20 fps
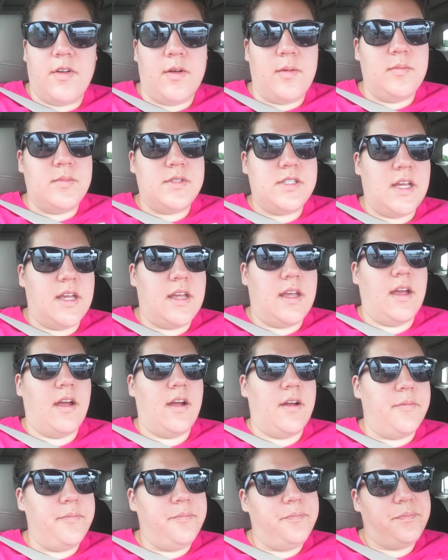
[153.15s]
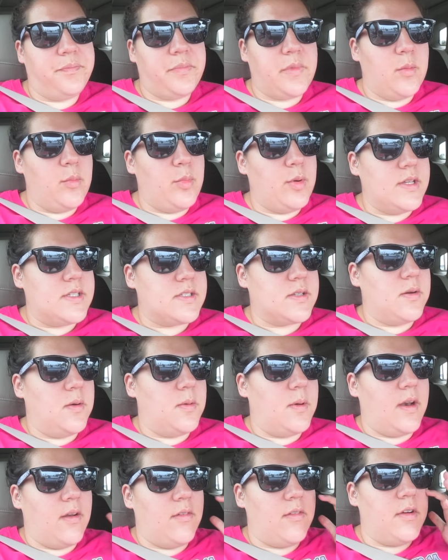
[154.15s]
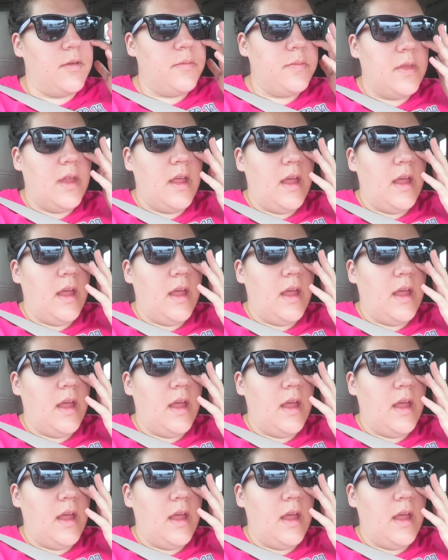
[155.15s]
from Take Care, preschool, whatever.